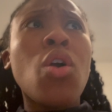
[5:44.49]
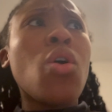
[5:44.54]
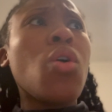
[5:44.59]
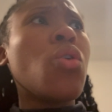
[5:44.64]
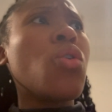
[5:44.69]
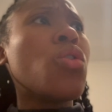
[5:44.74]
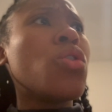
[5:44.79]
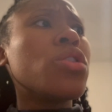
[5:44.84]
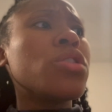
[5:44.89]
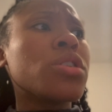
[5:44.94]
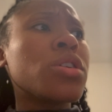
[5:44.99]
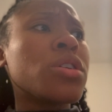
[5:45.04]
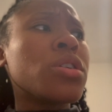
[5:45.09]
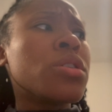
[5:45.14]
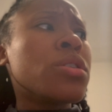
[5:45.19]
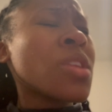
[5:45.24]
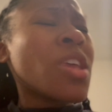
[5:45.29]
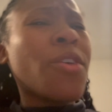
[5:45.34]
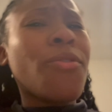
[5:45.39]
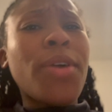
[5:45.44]
or
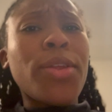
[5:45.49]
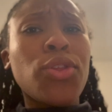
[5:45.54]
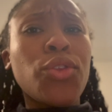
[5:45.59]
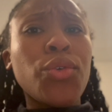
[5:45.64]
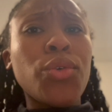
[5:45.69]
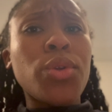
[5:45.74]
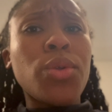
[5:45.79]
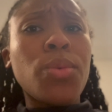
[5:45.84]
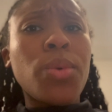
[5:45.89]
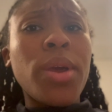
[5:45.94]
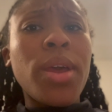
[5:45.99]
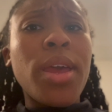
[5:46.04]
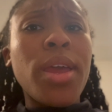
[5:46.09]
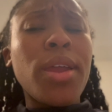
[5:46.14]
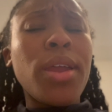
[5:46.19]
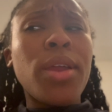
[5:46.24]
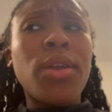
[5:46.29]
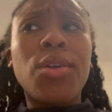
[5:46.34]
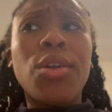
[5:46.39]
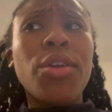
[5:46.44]
if I threw it
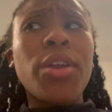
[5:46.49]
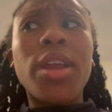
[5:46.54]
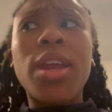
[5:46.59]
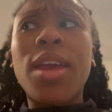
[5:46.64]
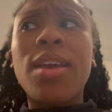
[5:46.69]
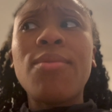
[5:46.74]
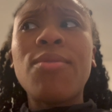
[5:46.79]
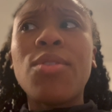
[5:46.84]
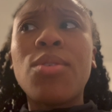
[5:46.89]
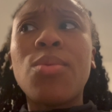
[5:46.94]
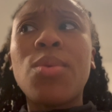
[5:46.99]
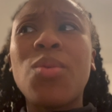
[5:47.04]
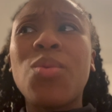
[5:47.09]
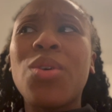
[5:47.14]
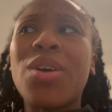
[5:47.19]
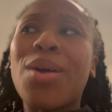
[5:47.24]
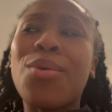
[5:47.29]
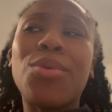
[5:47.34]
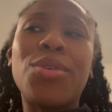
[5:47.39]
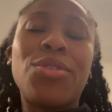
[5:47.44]
away or gave it away.
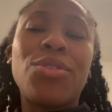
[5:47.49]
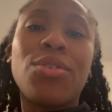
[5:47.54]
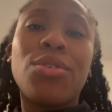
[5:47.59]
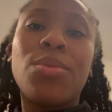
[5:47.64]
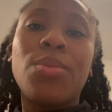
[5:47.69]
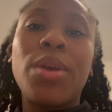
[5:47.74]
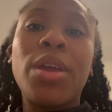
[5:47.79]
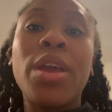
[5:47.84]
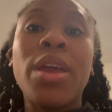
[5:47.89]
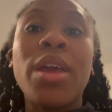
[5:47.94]
Well, I wouldn't throw it away.